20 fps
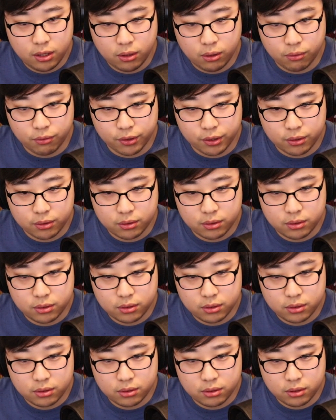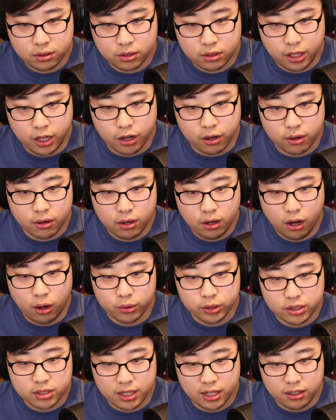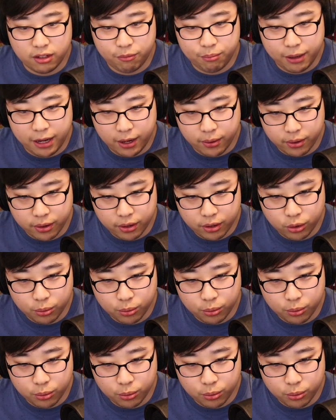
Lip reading: over here. Oh, there's not enough power.